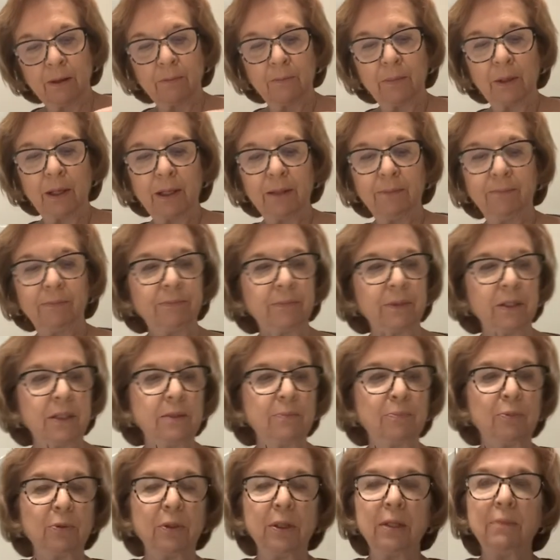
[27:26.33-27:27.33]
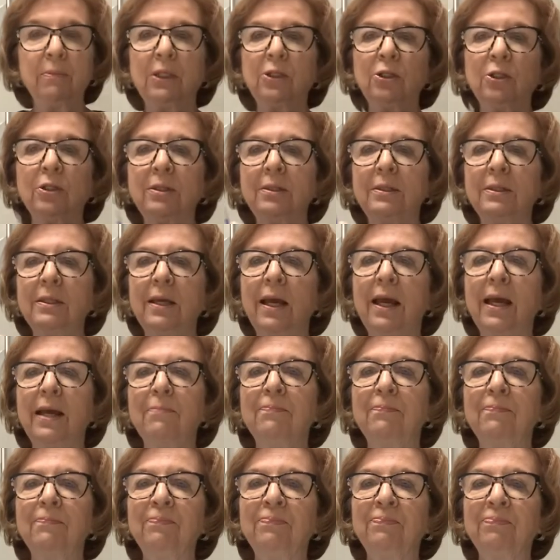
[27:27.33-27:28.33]
But it's pretty much the
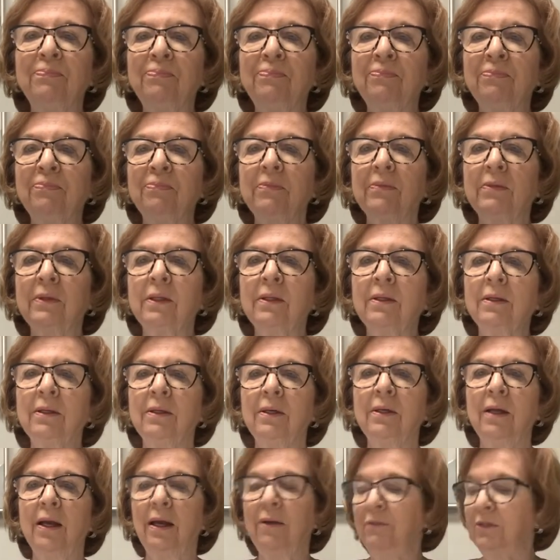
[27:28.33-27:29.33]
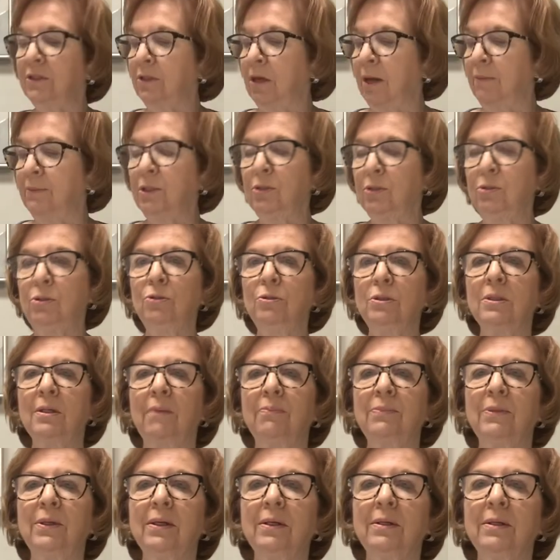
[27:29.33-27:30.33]
same. Every time you do
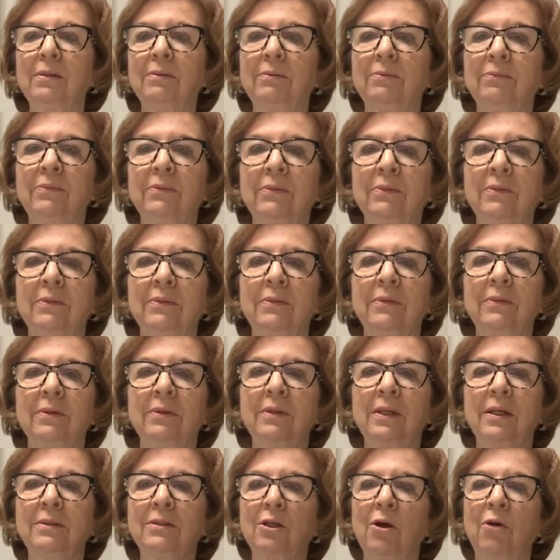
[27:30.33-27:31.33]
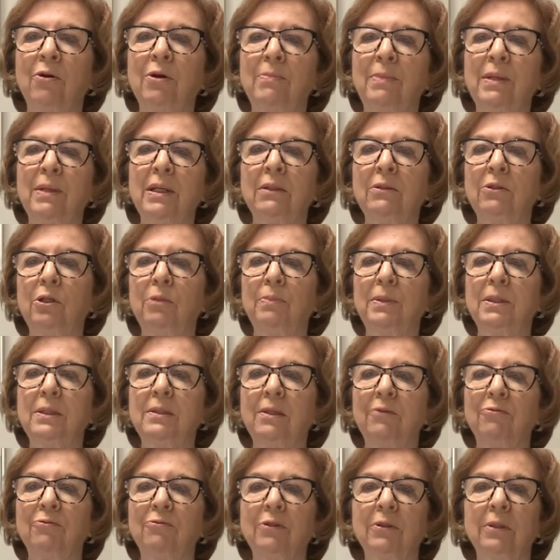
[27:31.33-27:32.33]
something, it's going to be a little bit
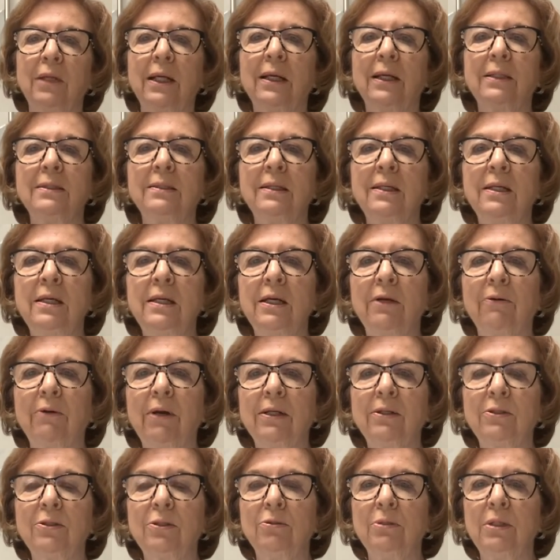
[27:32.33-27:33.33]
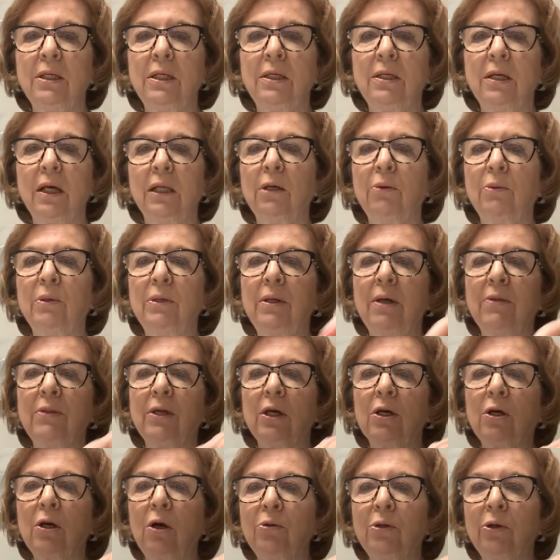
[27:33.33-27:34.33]
different. Like I see here, I could do the yellow, another
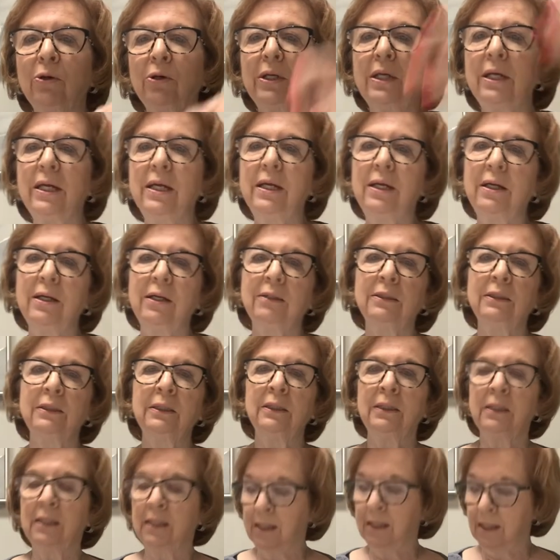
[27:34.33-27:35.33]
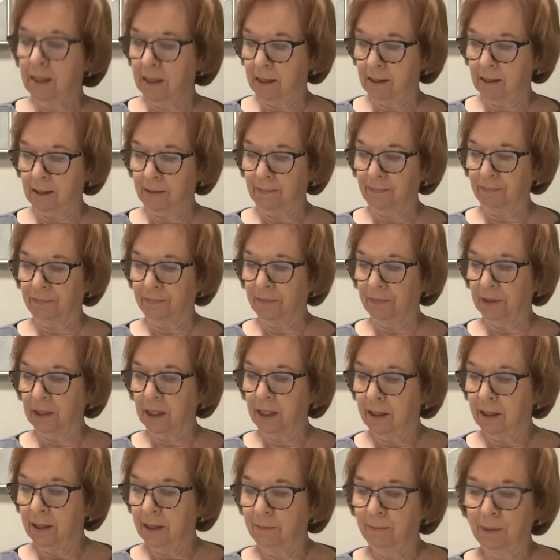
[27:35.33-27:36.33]
coat on here. Um,
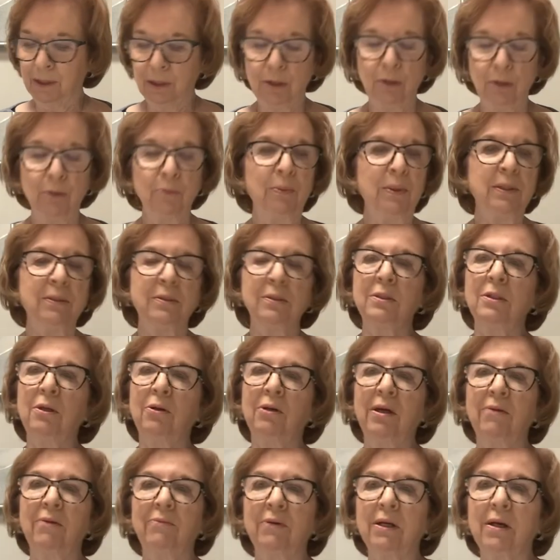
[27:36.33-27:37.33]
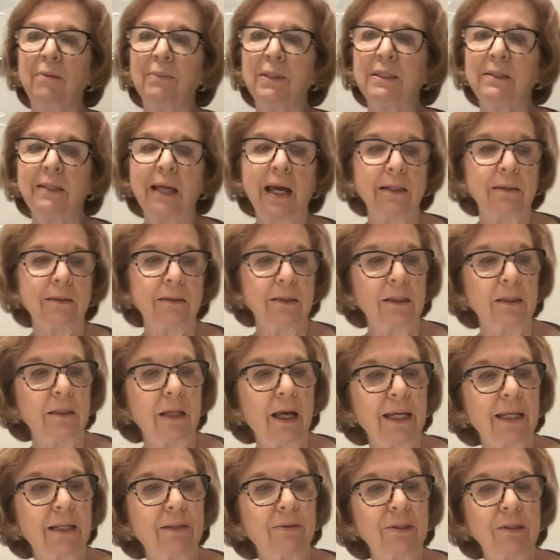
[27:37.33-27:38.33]
but two pieces don't ever come exactly
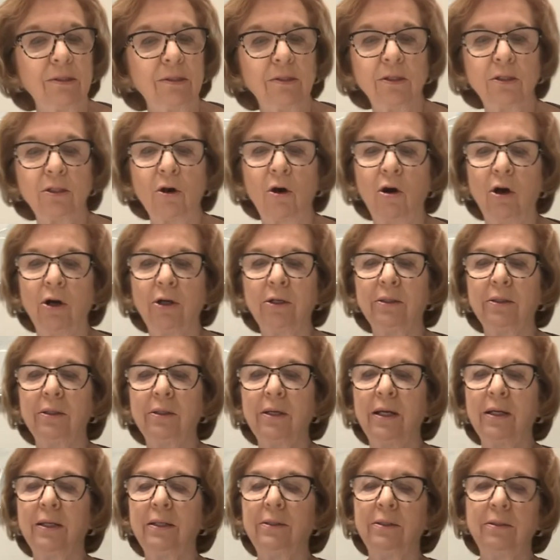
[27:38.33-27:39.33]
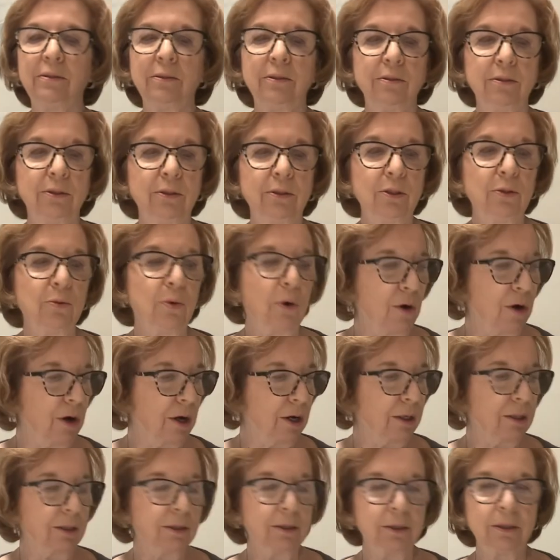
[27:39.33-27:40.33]
alike. This is art, and you
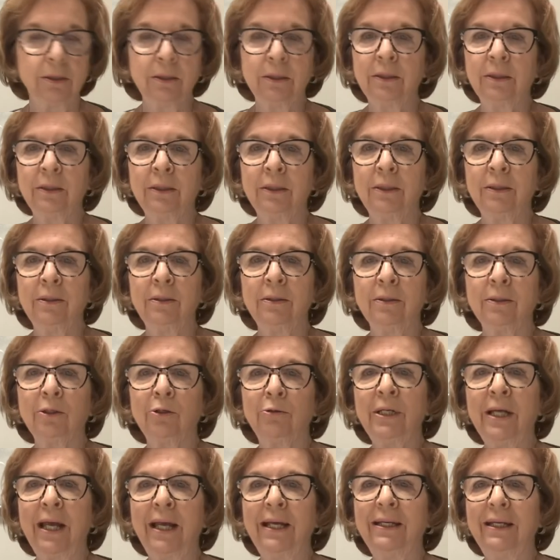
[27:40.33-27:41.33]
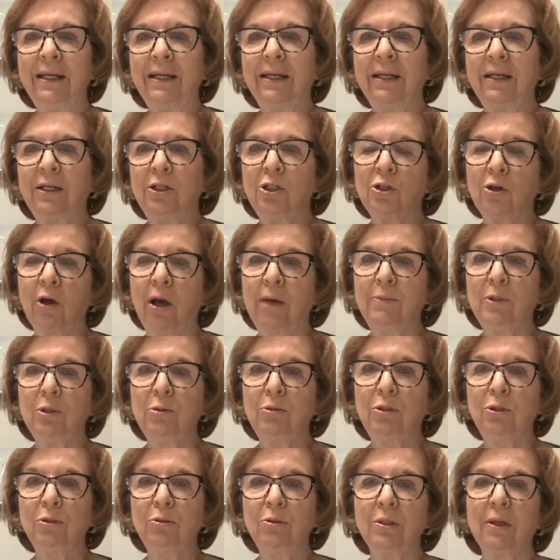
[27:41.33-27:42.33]
are creating each time you
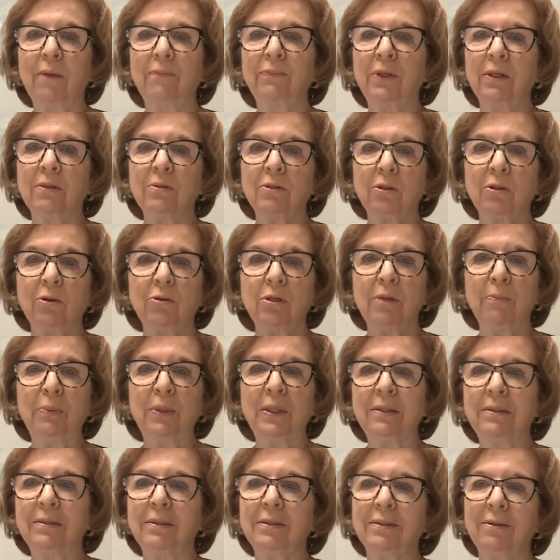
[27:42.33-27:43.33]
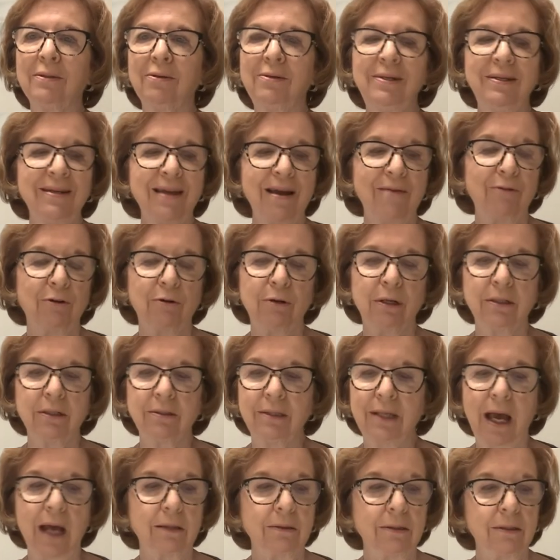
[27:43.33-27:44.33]
do something, so your pieces are never
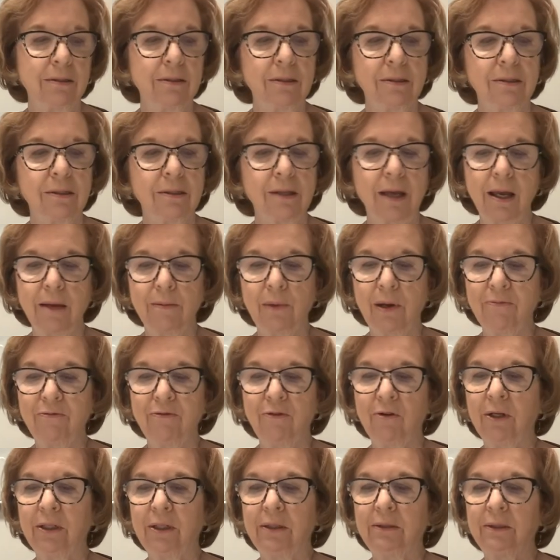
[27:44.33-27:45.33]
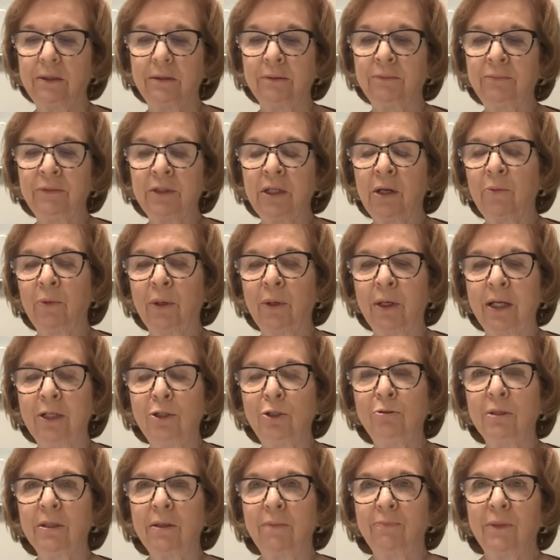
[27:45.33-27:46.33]
exactly the same. I find when I
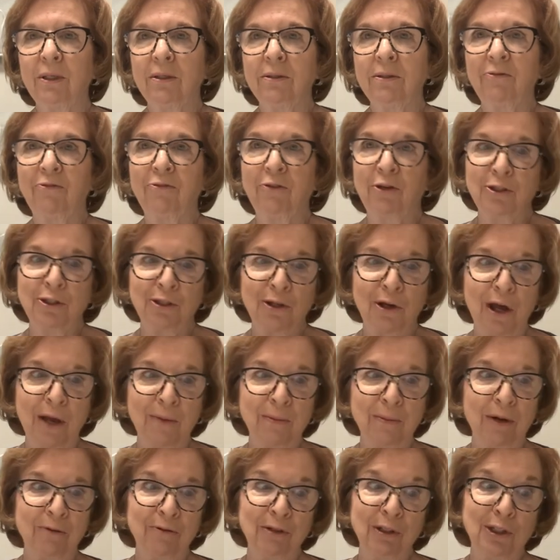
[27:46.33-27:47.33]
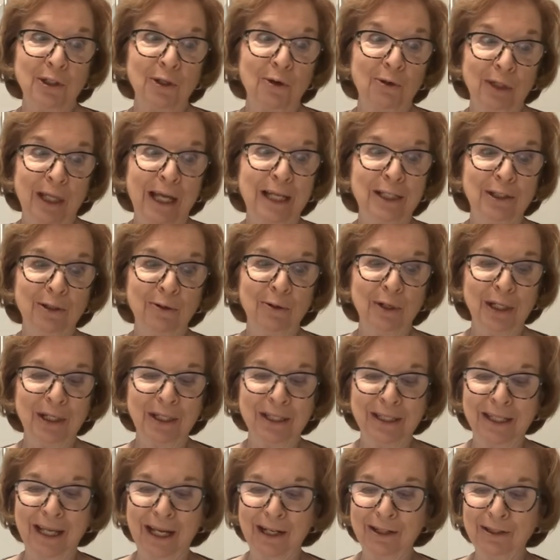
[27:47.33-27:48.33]
do something the first time, I really don't like doing it a
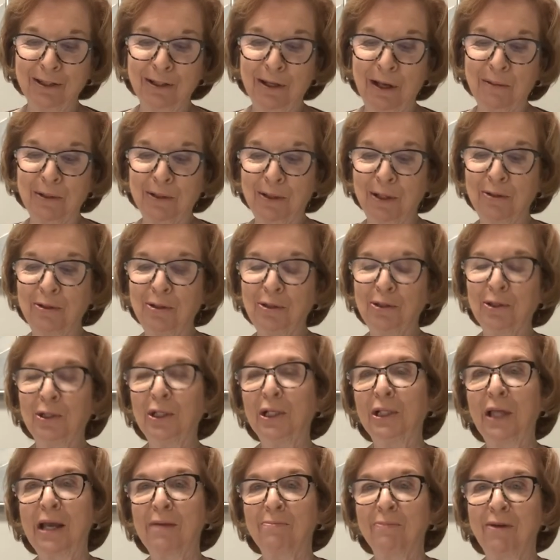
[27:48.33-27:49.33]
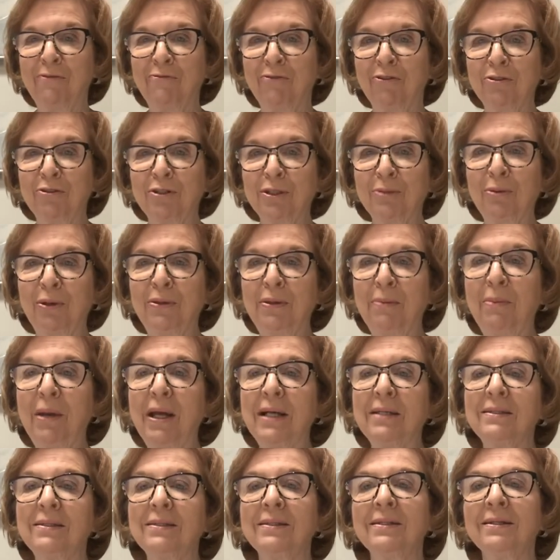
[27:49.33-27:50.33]
second time because I usually like my first one the
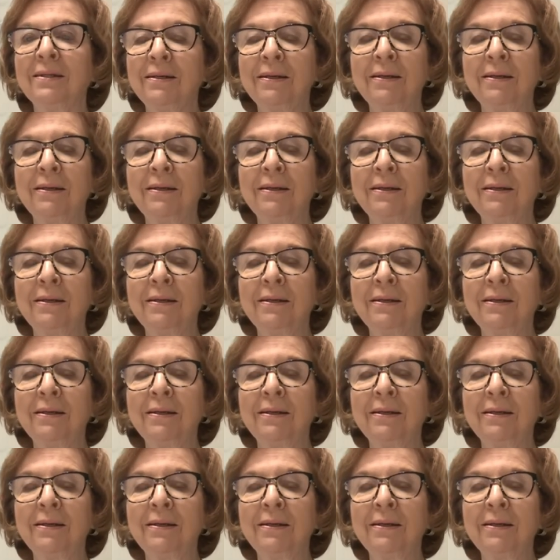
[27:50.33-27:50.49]
best.